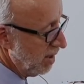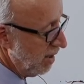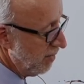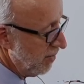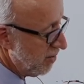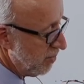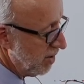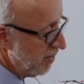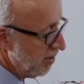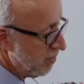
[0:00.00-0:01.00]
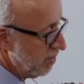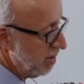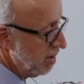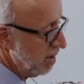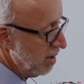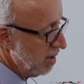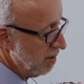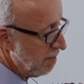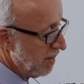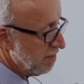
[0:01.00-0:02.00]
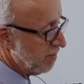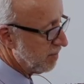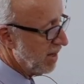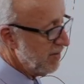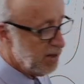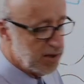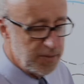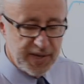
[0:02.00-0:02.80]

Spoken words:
and this one and this one. And then come